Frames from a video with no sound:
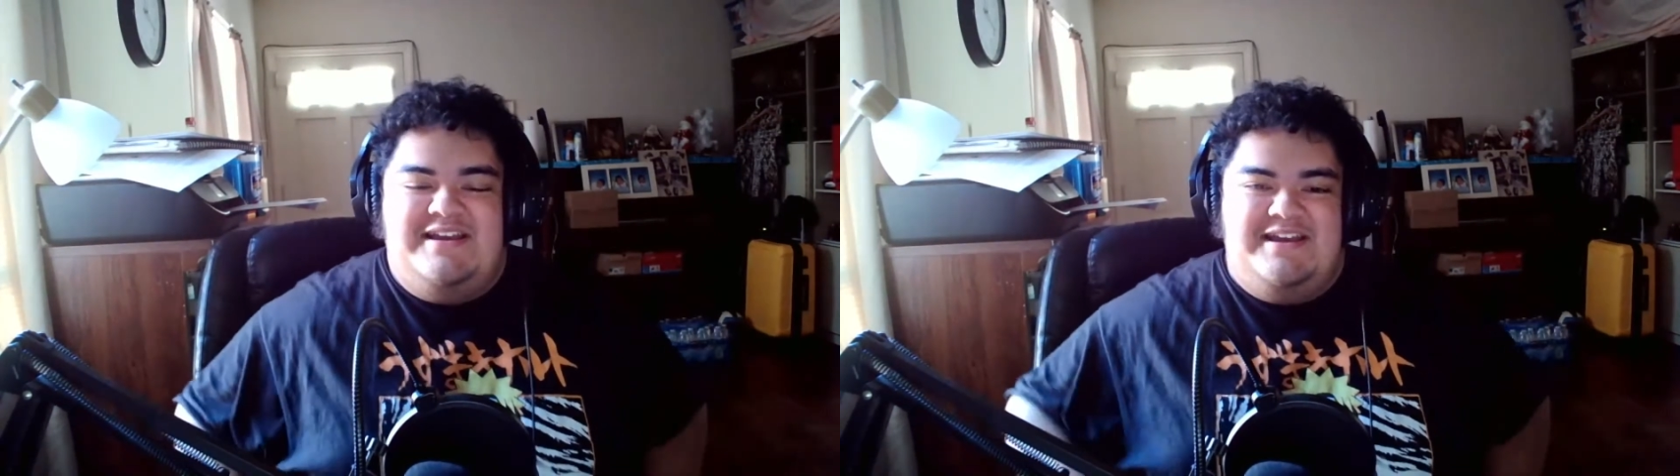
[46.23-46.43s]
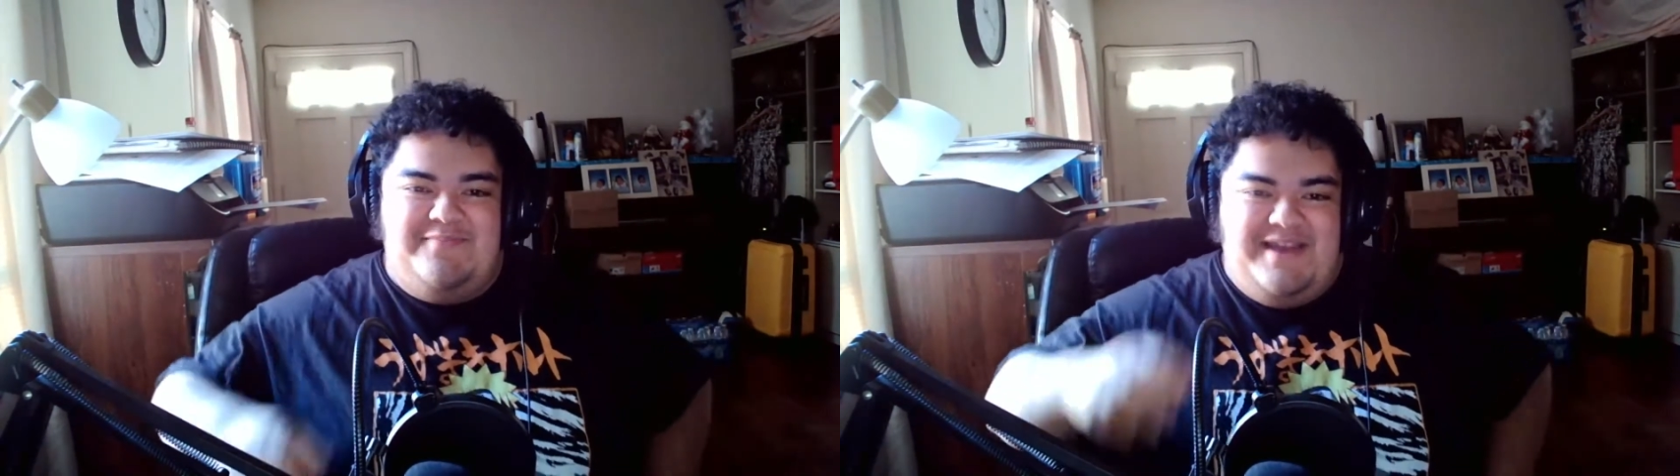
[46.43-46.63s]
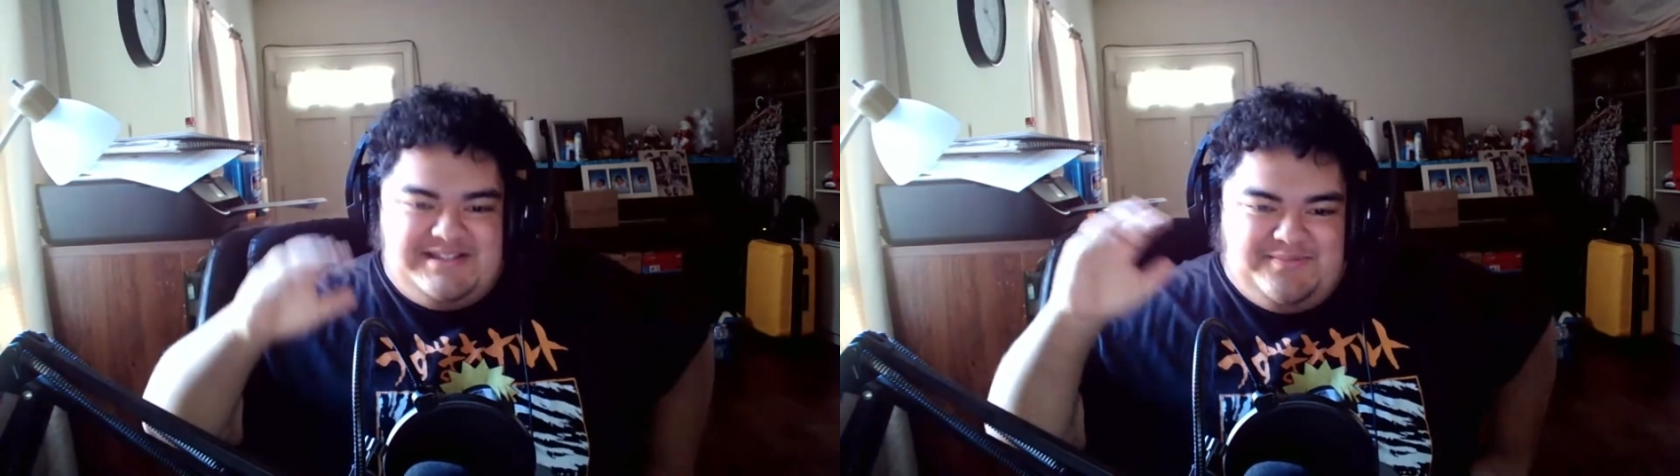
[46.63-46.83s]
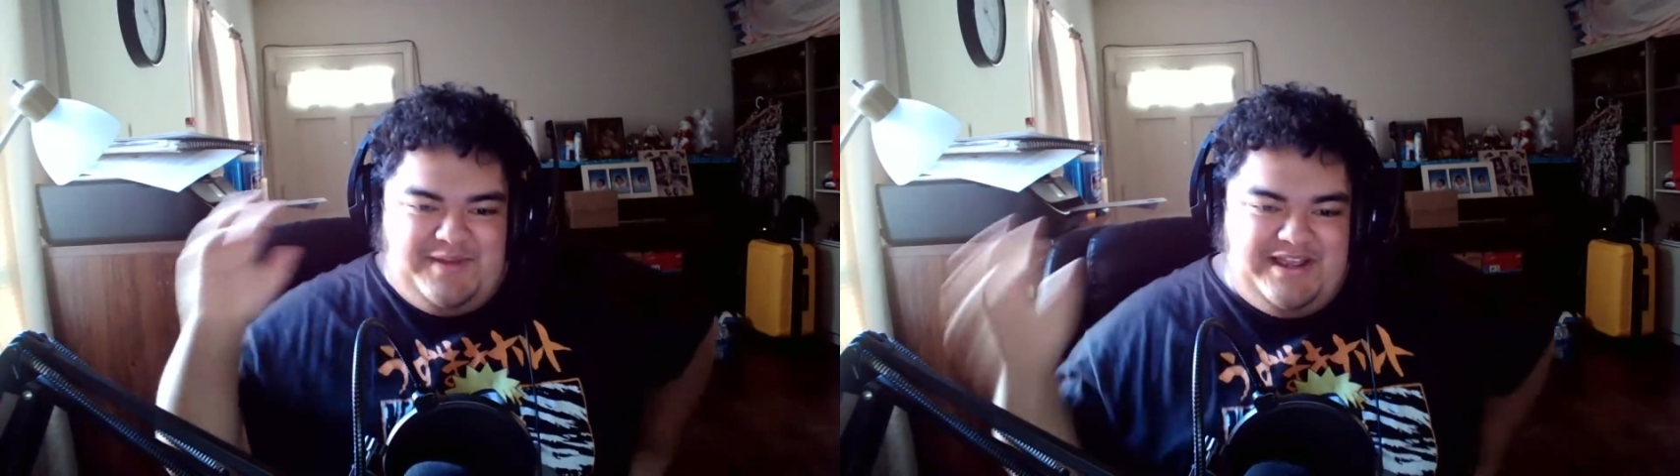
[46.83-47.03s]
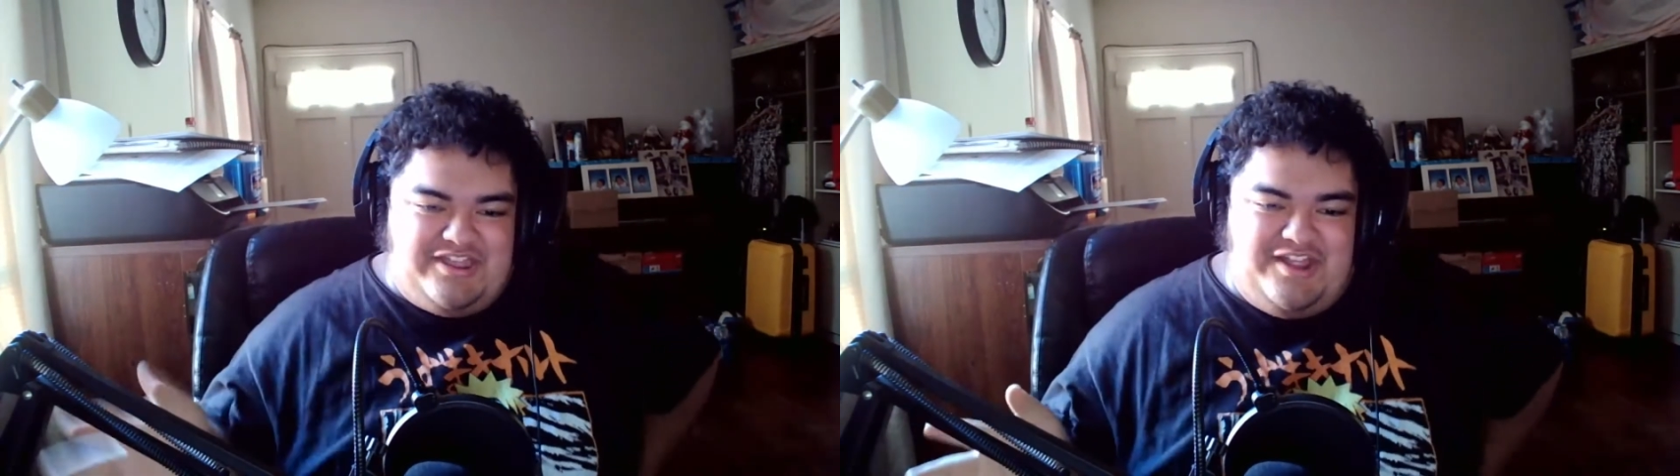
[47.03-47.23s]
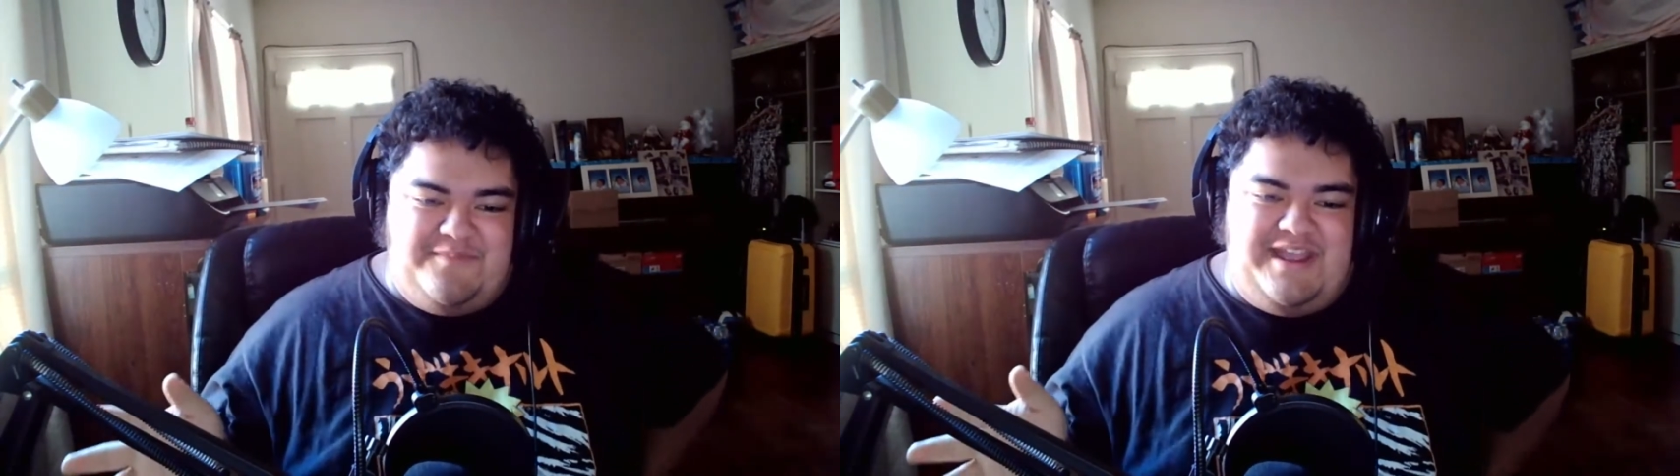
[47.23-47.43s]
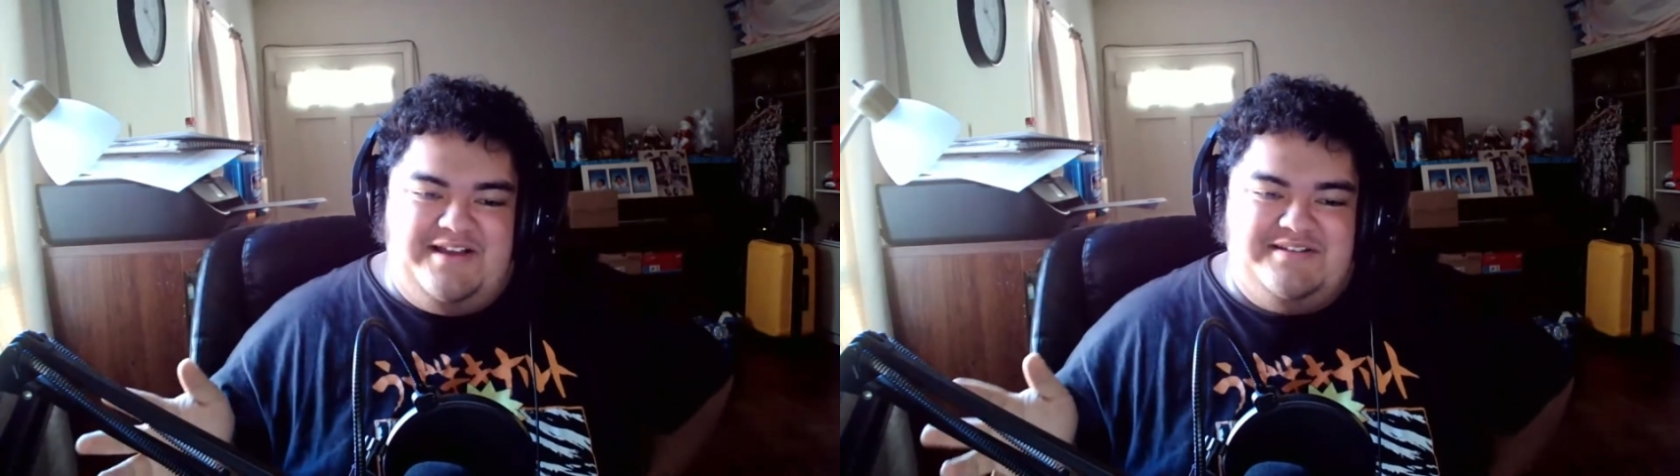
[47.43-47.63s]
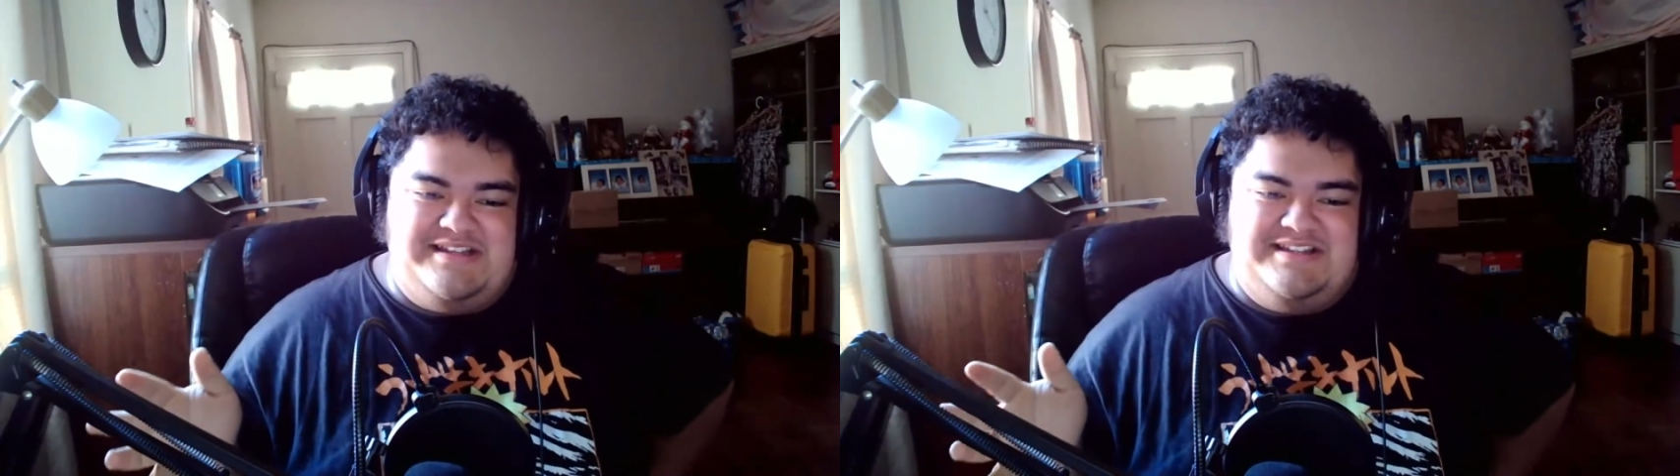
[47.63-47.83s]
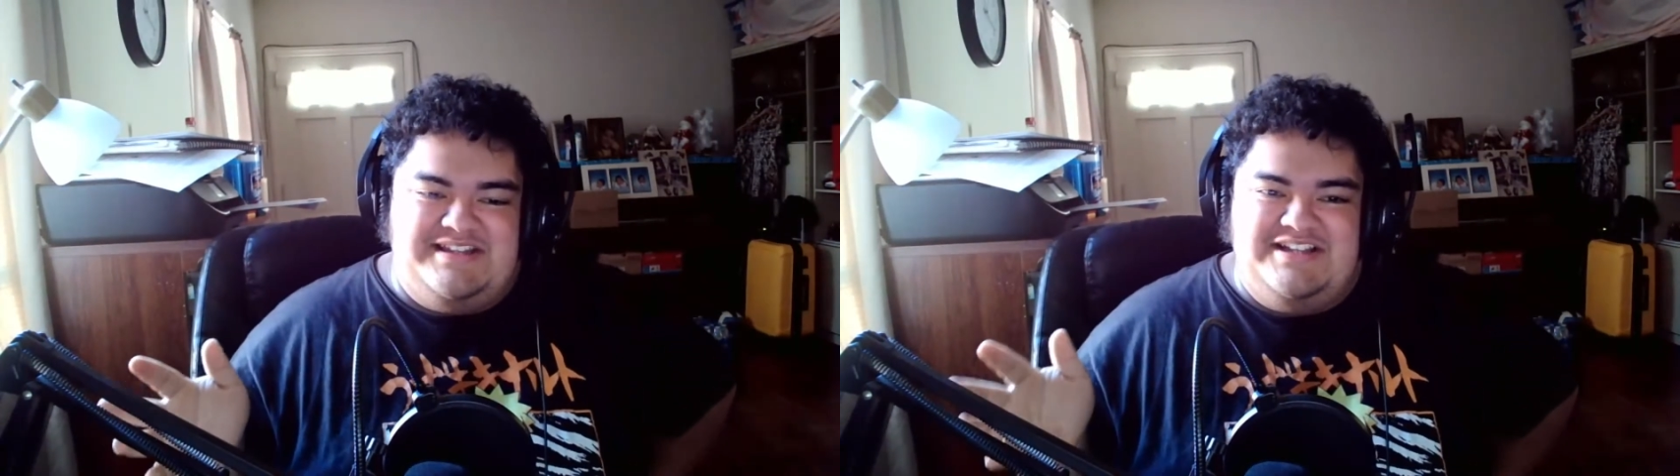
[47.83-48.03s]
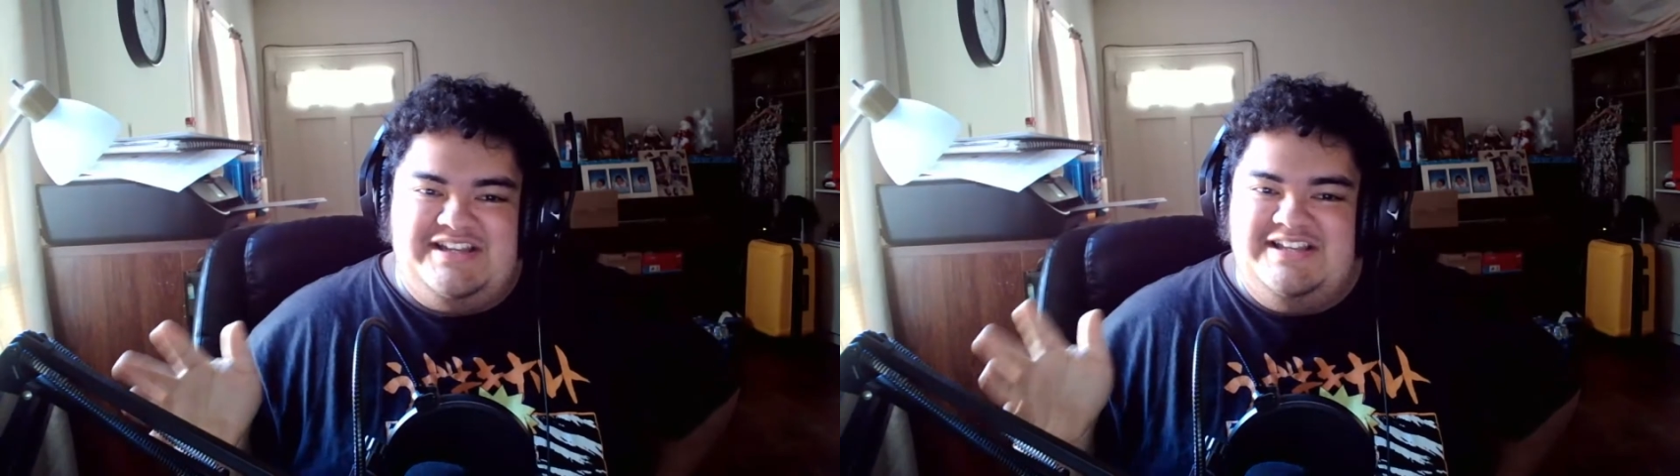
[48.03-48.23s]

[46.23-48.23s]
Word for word: He makes my thumbnails and such.